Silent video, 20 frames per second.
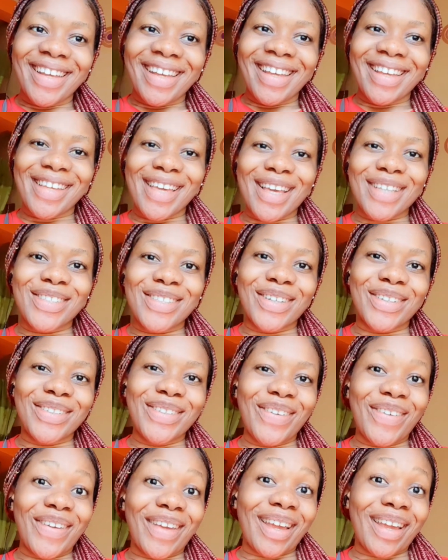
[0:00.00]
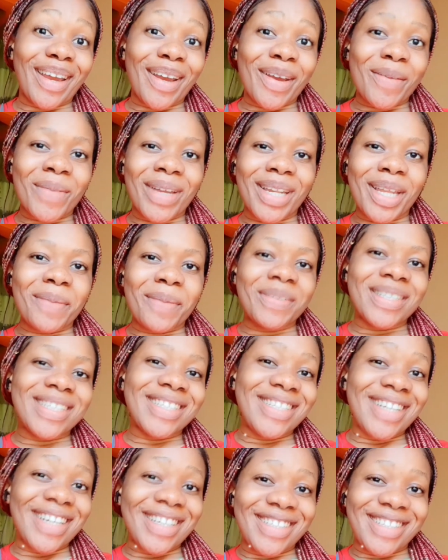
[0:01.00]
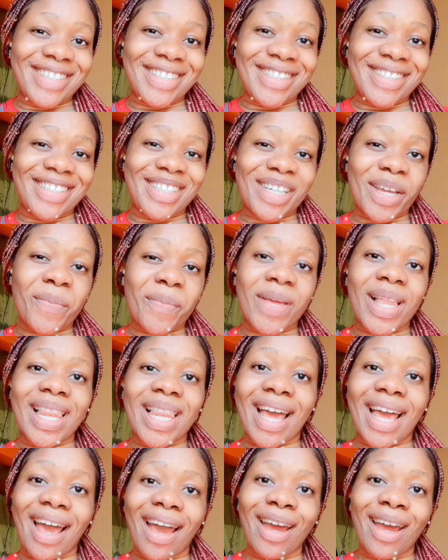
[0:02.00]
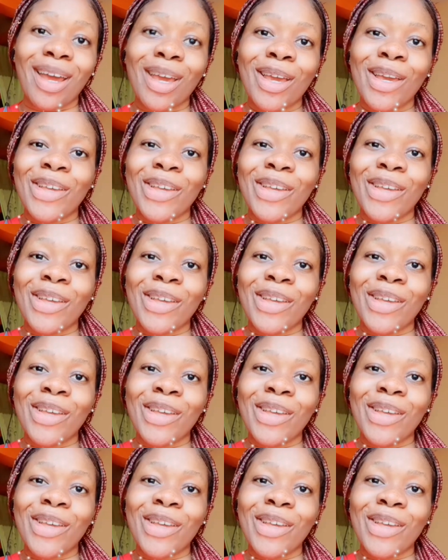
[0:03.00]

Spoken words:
In case you're new here, my name is Nyechi Chiemela,